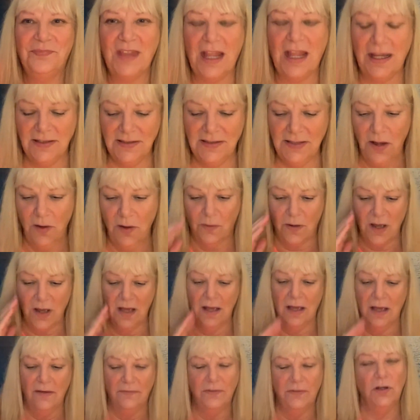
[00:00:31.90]
So,
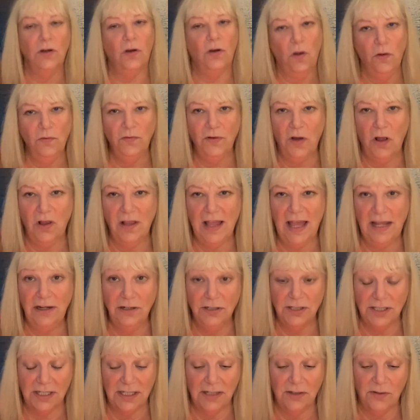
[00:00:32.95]
for your overall
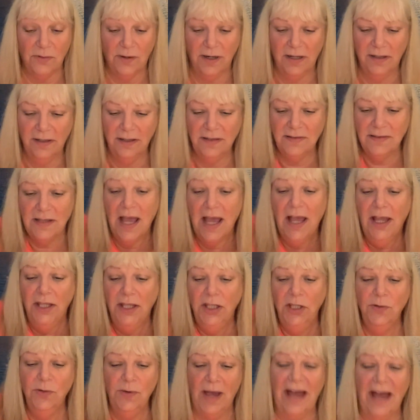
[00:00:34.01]
energy, Aquarius,
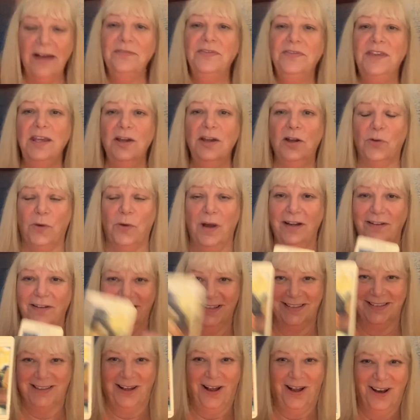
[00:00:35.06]
you have the
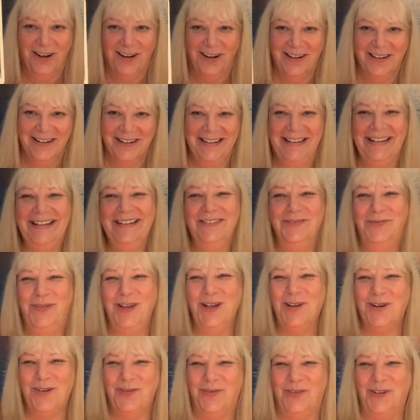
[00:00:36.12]
Aquarius card.
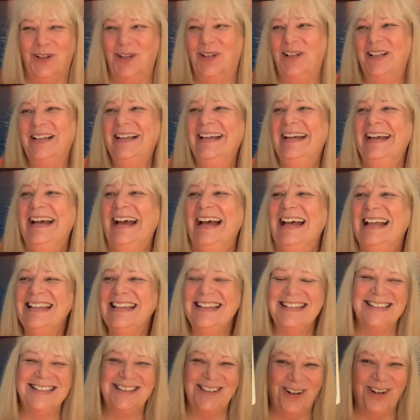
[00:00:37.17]
Beautiful.
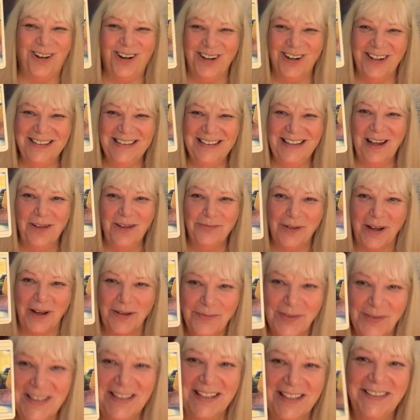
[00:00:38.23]
The star in the upright
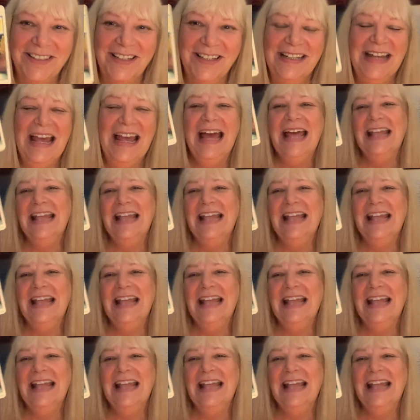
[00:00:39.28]
position.